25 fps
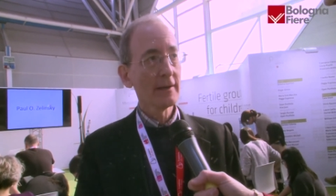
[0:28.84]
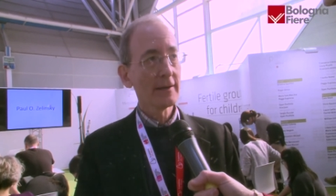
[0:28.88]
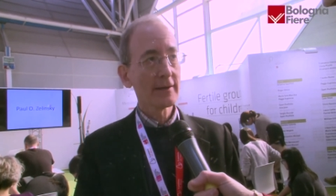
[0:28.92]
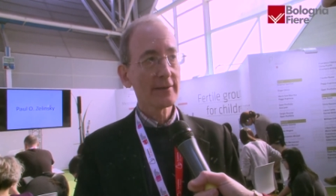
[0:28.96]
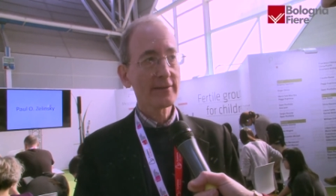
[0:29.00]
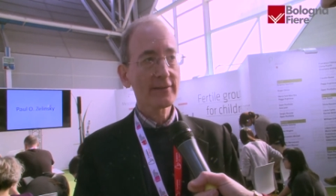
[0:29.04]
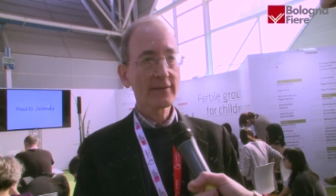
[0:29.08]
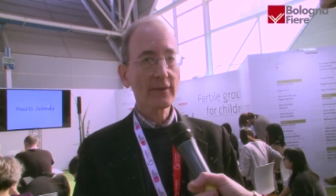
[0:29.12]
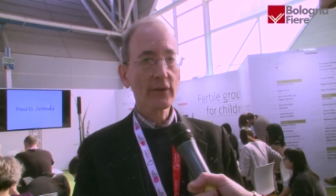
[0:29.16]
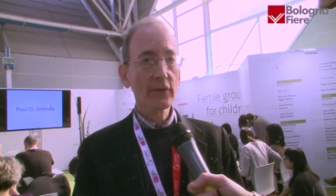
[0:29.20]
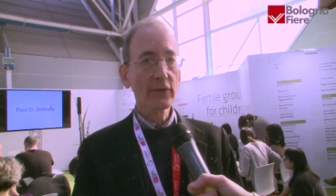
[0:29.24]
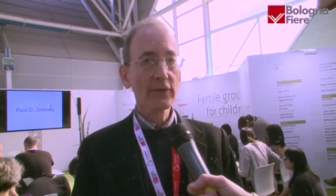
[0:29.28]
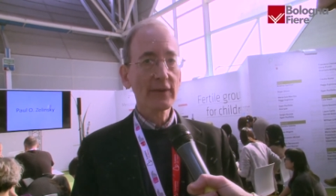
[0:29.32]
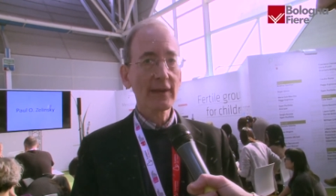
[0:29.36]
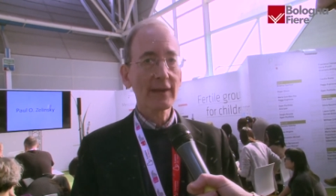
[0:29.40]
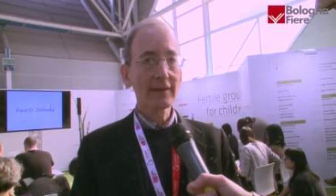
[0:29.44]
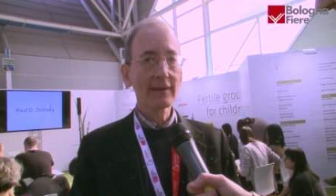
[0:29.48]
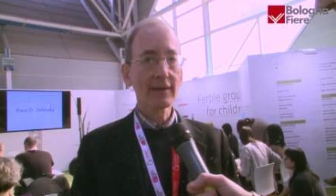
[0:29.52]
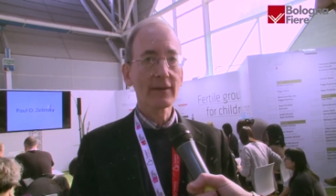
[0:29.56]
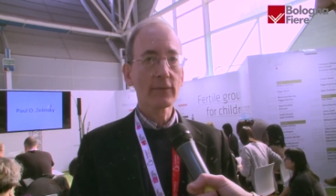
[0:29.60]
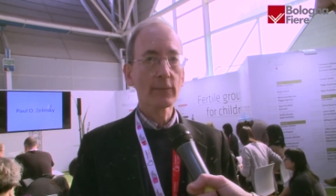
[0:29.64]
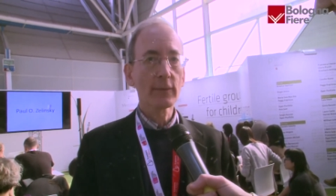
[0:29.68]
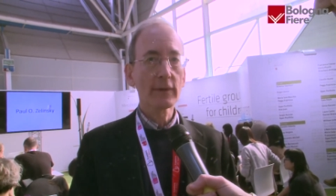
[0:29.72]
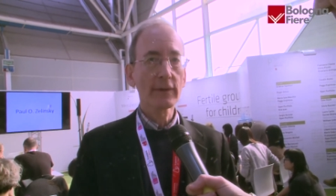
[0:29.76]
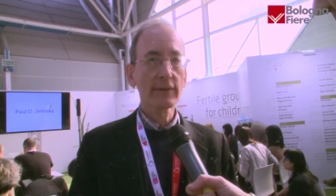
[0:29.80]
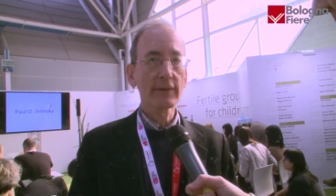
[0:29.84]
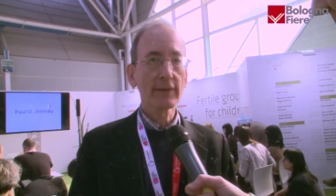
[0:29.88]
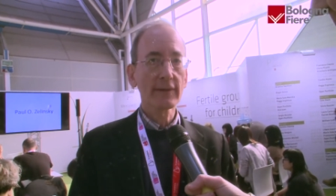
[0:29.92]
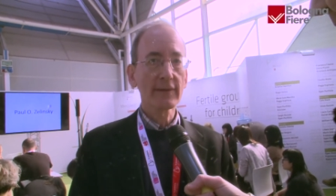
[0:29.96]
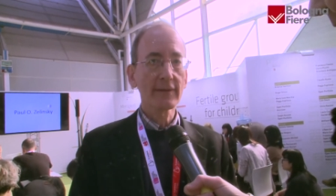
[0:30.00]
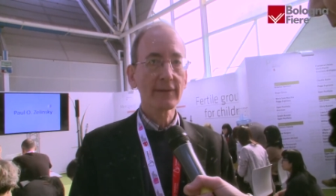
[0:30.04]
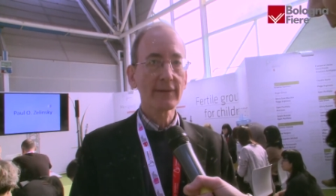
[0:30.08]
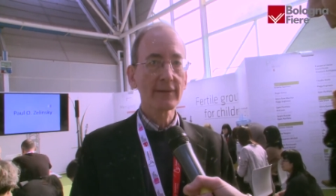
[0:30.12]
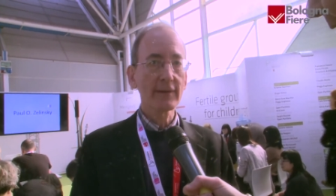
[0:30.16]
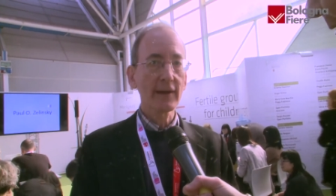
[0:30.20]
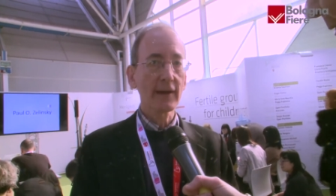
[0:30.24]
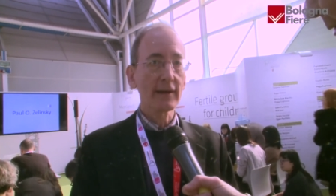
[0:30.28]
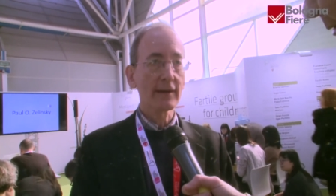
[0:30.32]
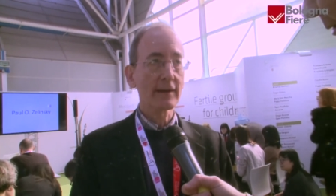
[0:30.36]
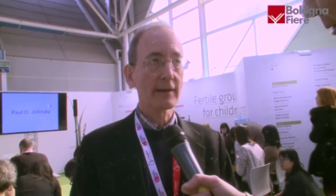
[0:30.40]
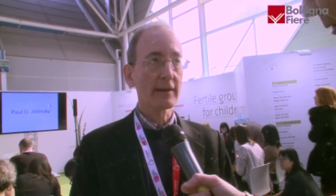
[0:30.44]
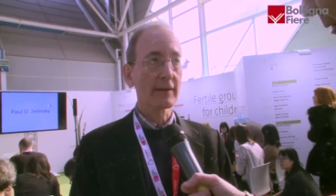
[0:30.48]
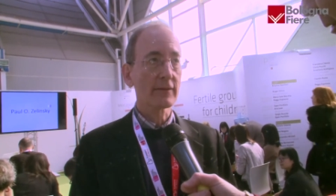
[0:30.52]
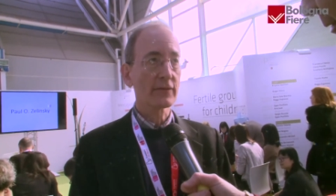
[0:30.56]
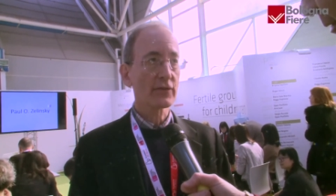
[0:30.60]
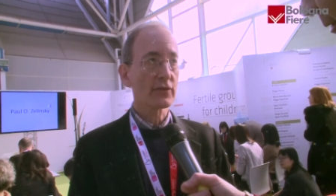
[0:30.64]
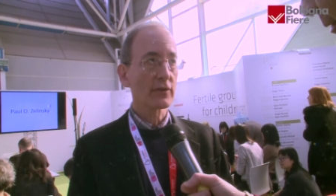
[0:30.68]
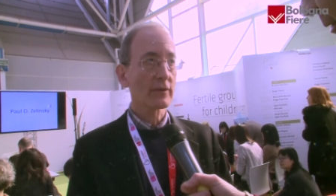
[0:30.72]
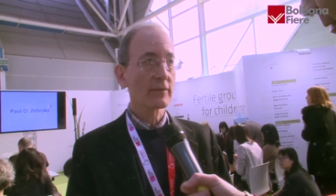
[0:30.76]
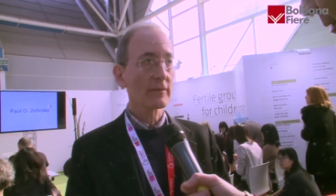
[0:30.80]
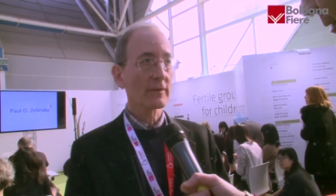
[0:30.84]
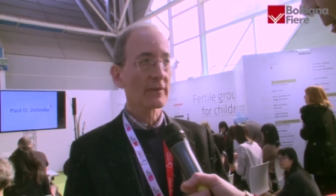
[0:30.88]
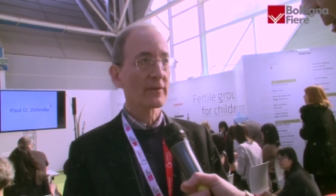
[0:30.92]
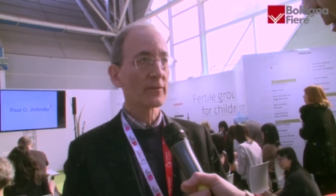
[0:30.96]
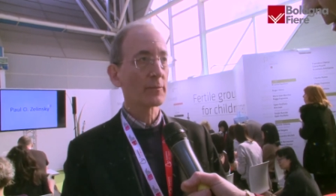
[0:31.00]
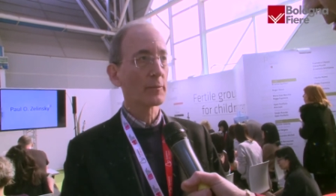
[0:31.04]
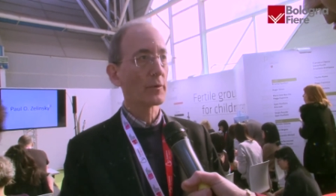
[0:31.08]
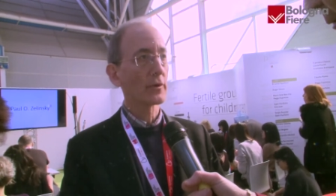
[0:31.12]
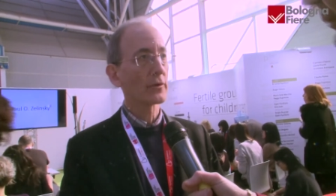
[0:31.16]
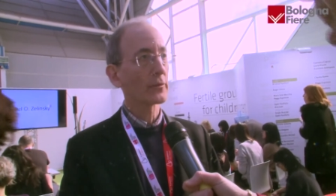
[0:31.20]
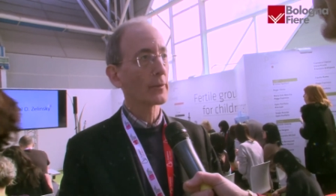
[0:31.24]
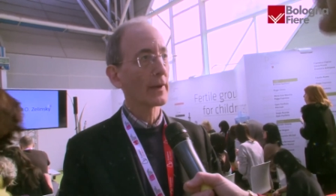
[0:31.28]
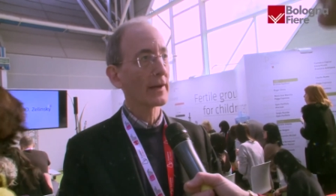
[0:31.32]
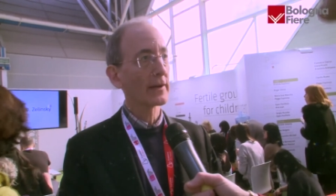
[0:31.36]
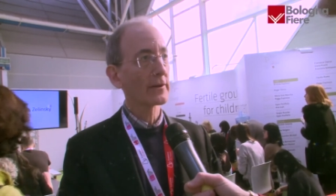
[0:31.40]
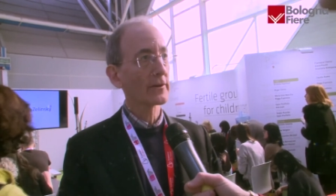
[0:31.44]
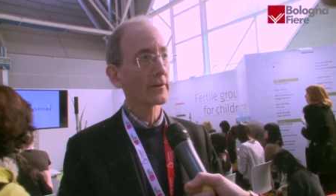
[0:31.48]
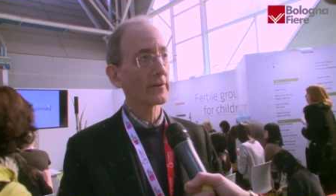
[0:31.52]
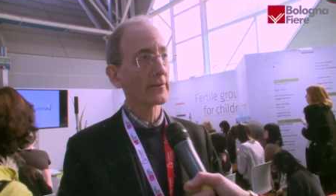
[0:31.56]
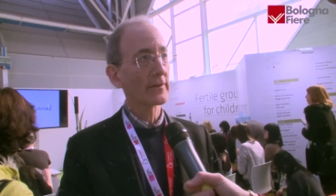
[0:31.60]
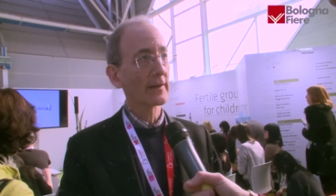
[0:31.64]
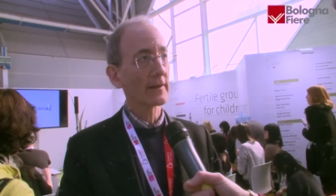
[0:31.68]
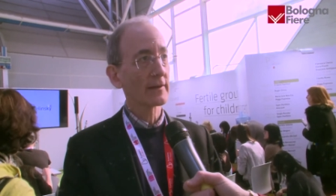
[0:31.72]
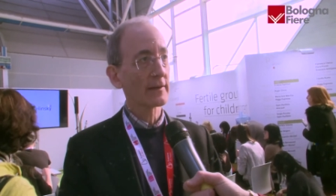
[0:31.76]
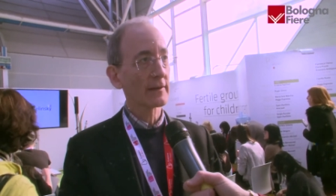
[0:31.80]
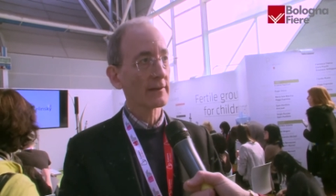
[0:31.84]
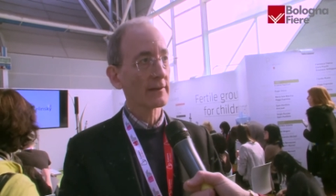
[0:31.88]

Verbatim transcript: associated with the Society of Children's Book Writers and